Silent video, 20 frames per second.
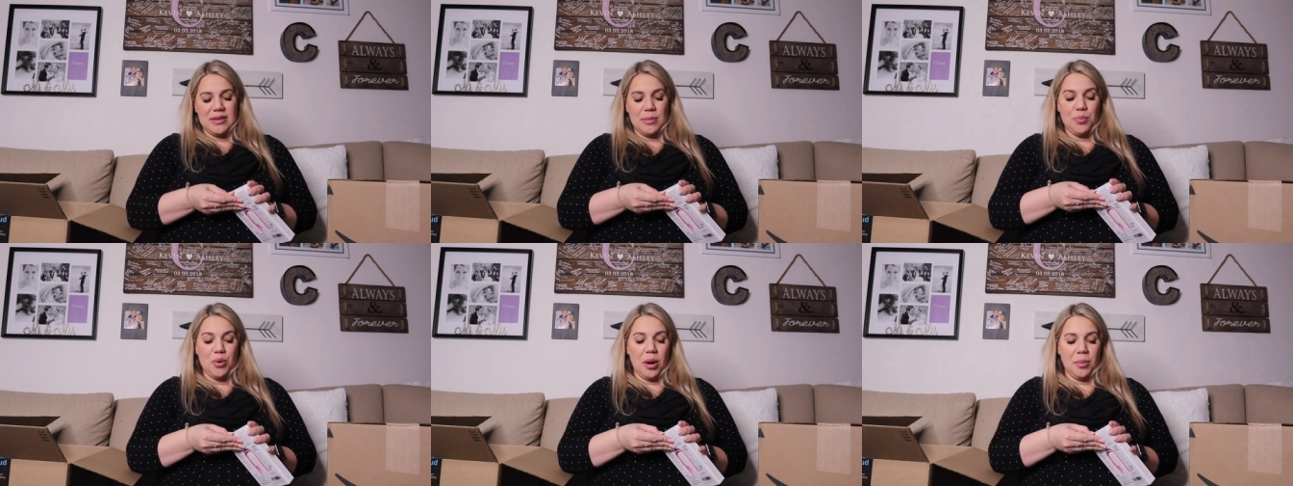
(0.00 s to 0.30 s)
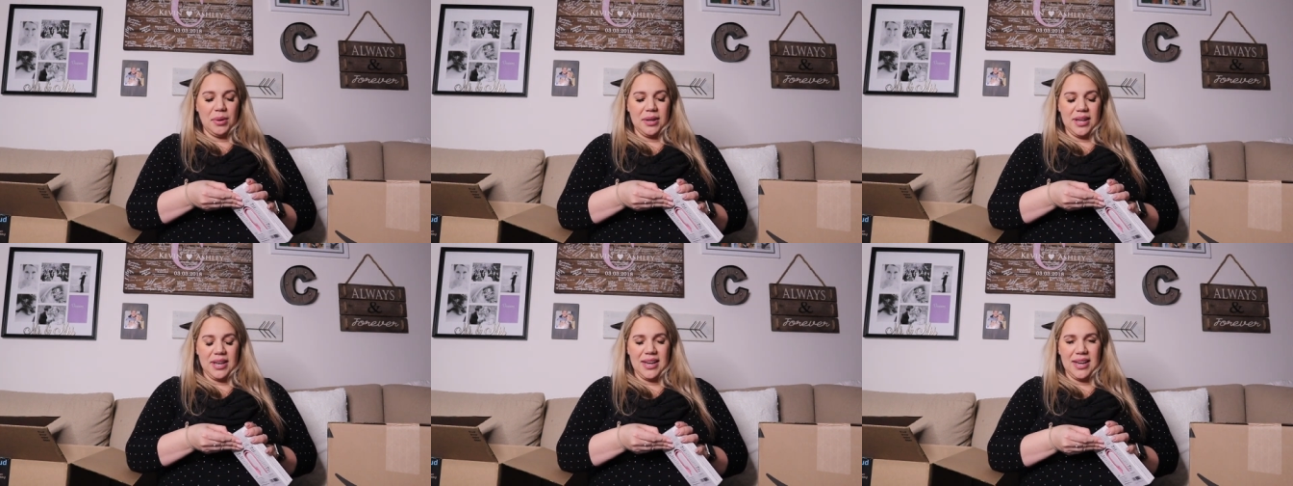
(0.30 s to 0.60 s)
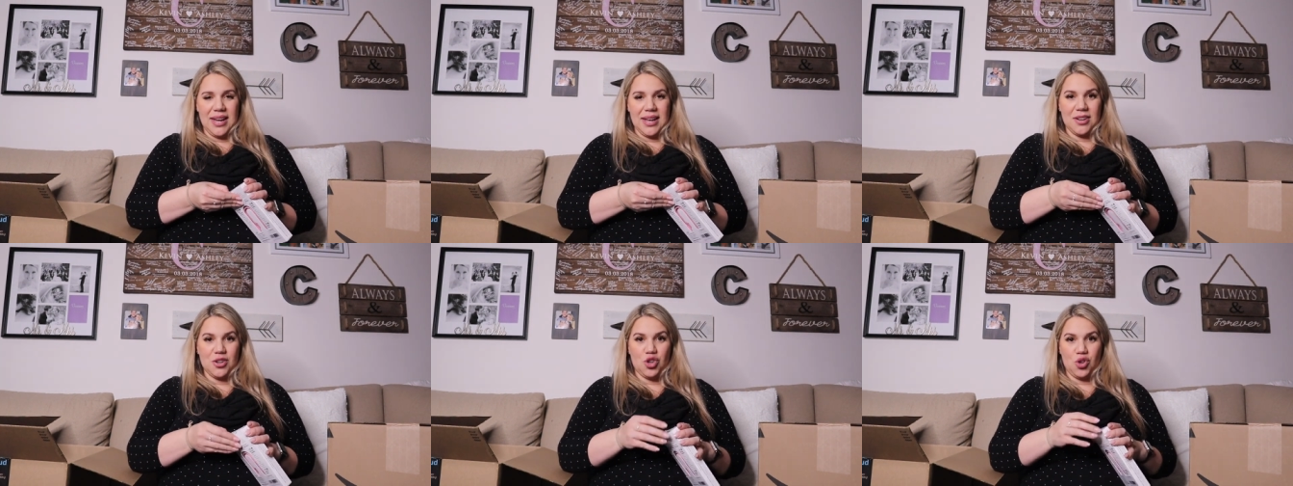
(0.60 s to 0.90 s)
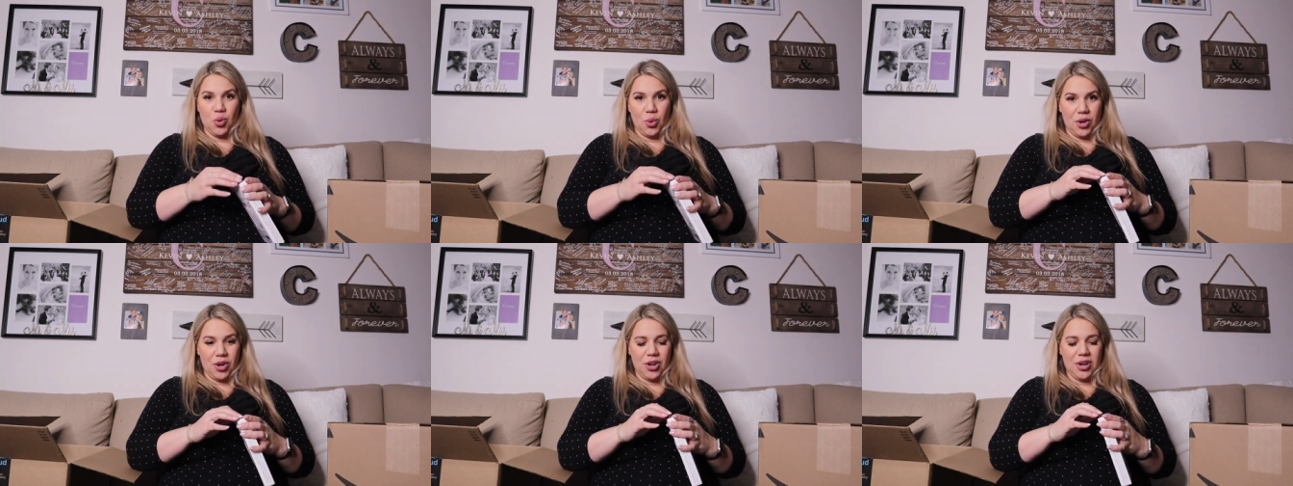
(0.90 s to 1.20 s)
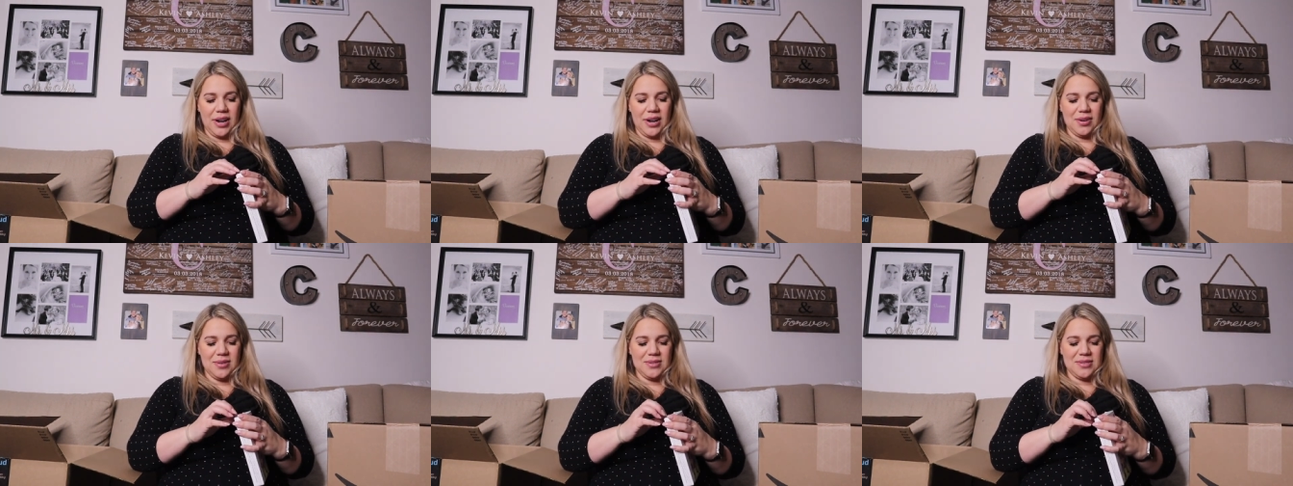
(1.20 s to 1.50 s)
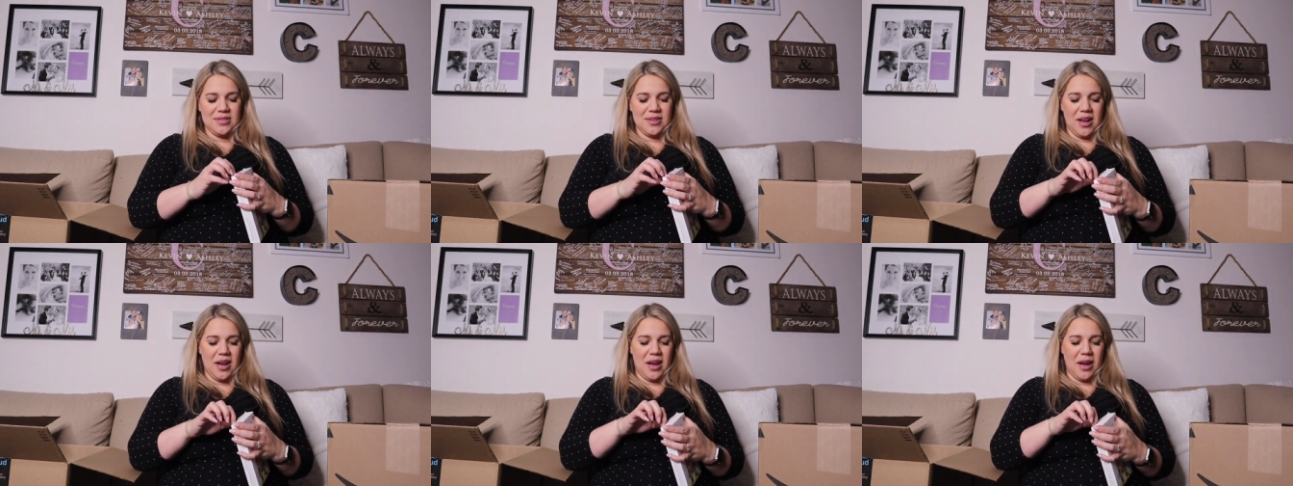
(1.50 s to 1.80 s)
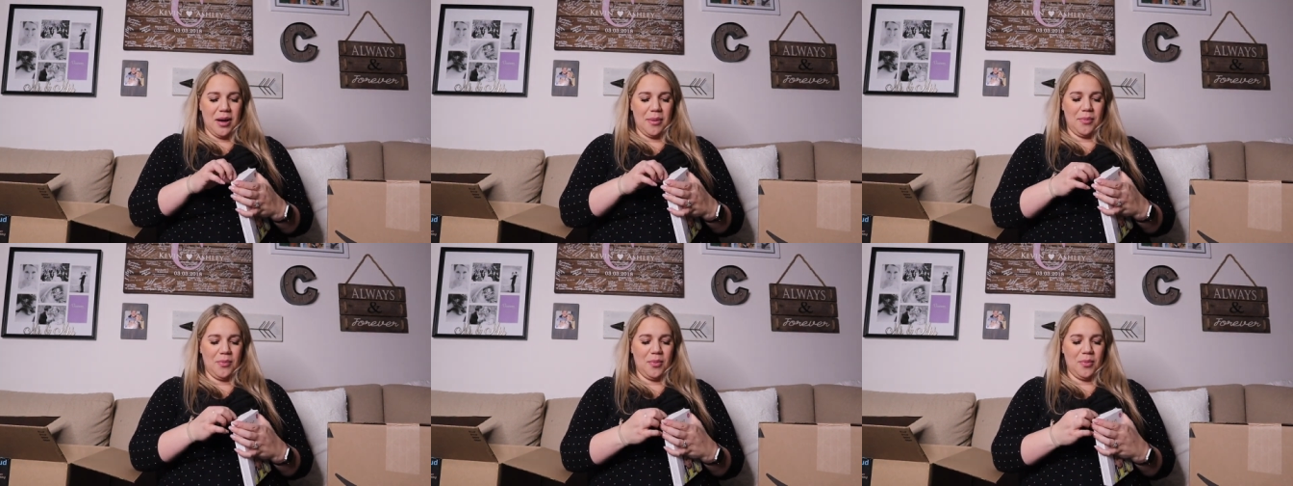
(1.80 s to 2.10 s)
I'm probably gonna get shorter nails
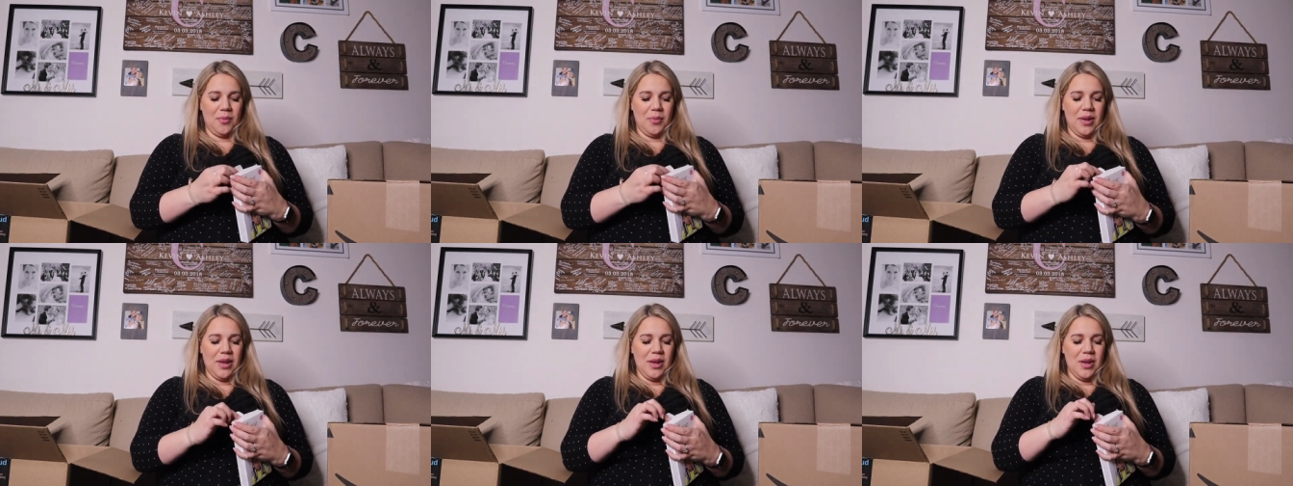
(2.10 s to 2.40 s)
um,